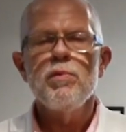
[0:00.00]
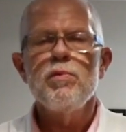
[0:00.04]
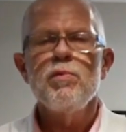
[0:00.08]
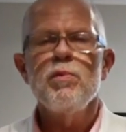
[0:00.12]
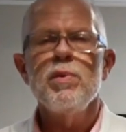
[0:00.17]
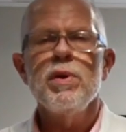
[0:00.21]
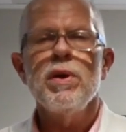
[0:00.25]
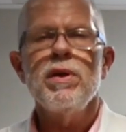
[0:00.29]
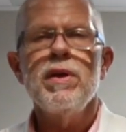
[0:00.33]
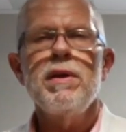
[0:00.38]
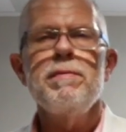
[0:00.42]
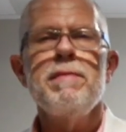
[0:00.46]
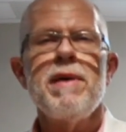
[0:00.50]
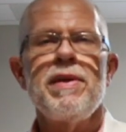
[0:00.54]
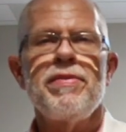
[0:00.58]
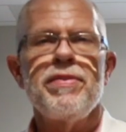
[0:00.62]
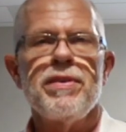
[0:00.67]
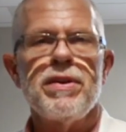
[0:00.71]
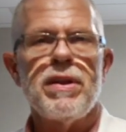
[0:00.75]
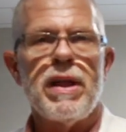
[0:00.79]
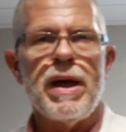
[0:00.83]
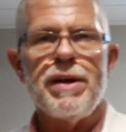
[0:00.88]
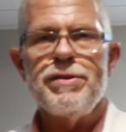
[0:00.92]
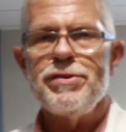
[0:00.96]
really
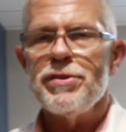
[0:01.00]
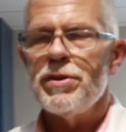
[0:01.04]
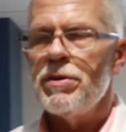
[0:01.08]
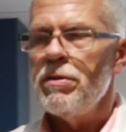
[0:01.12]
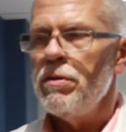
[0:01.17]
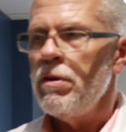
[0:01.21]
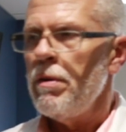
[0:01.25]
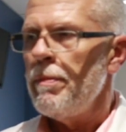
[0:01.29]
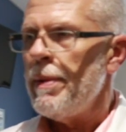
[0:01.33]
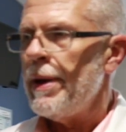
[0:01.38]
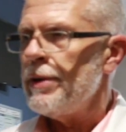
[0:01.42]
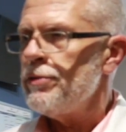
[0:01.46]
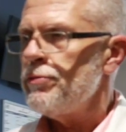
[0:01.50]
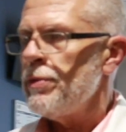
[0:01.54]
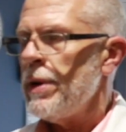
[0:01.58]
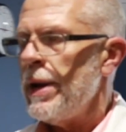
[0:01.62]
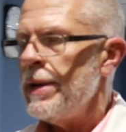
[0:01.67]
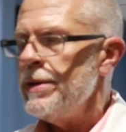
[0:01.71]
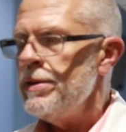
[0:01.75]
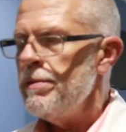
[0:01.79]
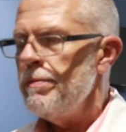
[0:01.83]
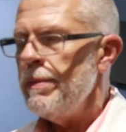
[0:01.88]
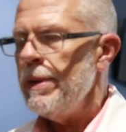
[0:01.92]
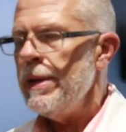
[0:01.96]
methodological about
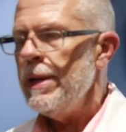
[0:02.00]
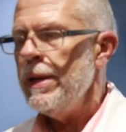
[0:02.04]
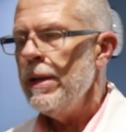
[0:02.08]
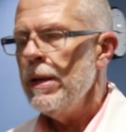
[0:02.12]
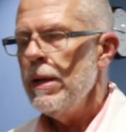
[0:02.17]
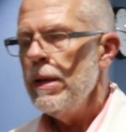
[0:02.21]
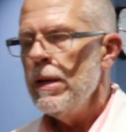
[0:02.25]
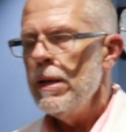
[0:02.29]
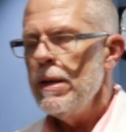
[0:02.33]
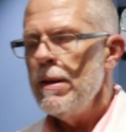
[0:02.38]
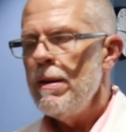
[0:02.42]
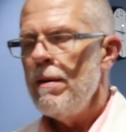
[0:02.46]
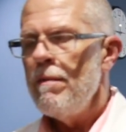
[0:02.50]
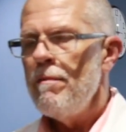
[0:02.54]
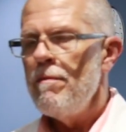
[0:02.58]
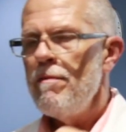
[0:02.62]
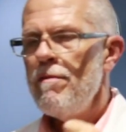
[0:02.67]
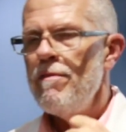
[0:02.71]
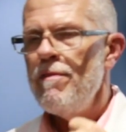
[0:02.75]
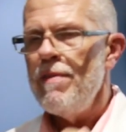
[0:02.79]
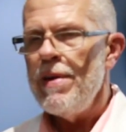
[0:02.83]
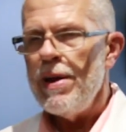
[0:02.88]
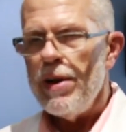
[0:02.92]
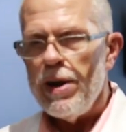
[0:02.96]
trying to be
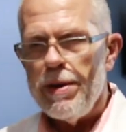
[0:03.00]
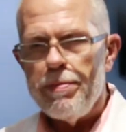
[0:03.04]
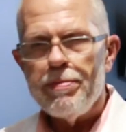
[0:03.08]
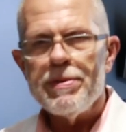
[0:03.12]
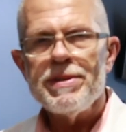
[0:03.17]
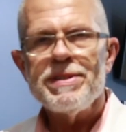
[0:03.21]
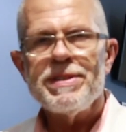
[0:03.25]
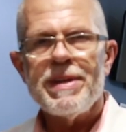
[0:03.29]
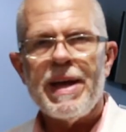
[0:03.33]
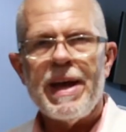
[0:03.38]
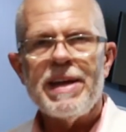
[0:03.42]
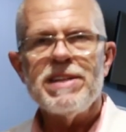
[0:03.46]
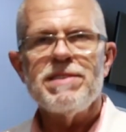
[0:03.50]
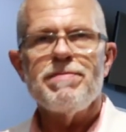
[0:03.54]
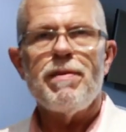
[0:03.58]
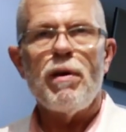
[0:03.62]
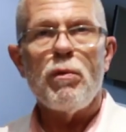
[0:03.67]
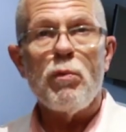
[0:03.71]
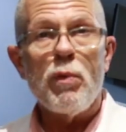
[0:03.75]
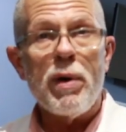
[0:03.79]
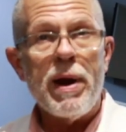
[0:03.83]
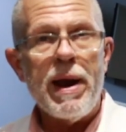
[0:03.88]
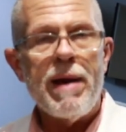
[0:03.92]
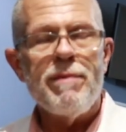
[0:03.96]
very precise
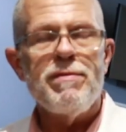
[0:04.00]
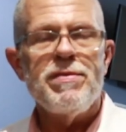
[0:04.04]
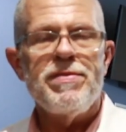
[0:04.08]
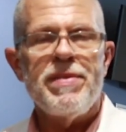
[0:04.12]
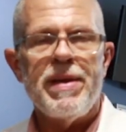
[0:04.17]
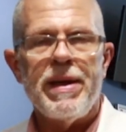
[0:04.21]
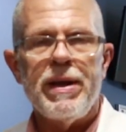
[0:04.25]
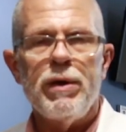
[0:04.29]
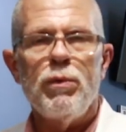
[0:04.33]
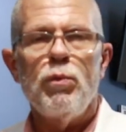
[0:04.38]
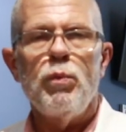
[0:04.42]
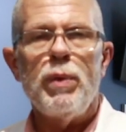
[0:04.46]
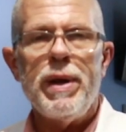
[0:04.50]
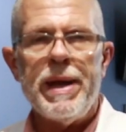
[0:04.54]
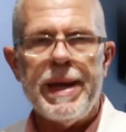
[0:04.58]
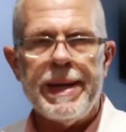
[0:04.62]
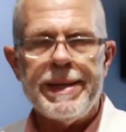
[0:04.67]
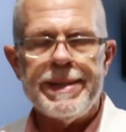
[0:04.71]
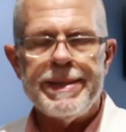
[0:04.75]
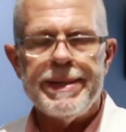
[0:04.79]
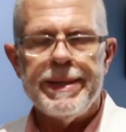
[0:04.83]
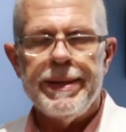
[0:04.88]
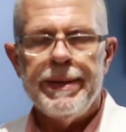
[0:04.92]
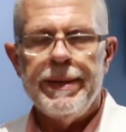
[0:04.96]
about where everything
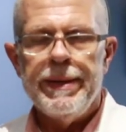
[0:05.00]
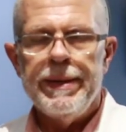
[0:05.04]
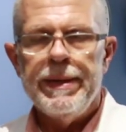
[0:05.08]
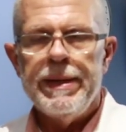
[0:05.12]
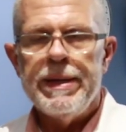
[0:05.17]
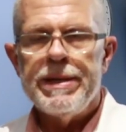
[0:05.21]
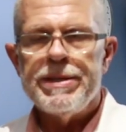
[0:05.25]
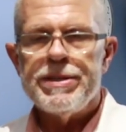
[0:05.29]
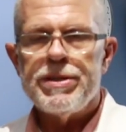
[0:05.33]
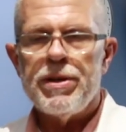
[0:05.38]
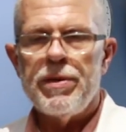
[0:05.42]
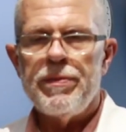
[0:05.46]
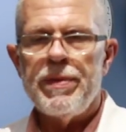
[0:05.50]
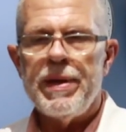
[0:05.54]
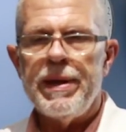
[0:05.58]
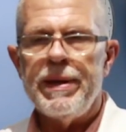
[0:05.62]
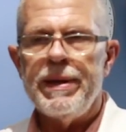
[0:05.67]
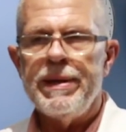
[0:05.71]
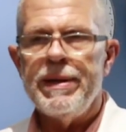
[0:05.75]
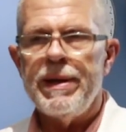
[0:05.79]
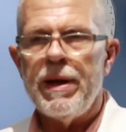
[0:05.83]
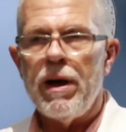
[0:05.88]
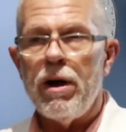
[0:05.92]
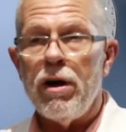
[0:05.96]
went so that
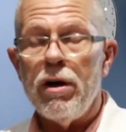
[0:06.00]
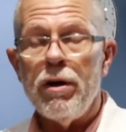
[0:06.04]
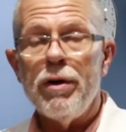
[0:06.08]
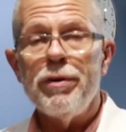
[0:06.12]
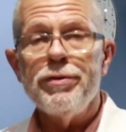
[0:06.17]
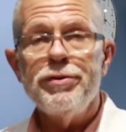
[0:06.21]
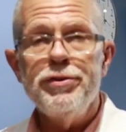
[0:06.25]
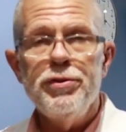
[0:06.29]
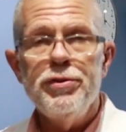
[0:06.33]
in all